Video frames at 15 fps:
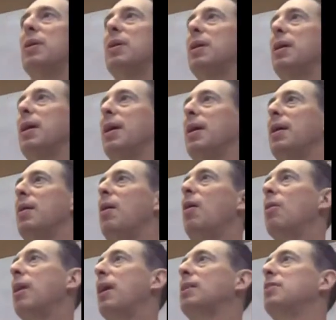
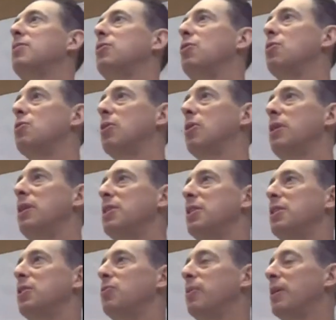all kinds of social
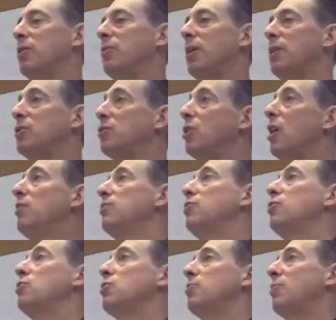conditions. We can try to solve
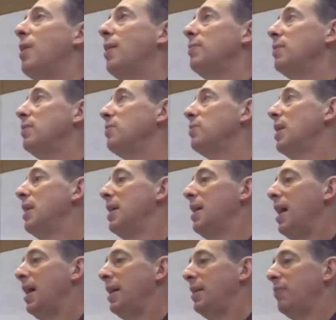social problems.
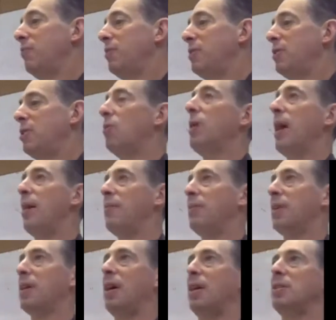And if we don't have the
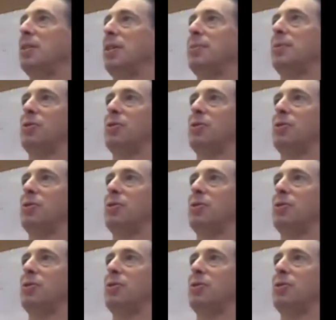concept of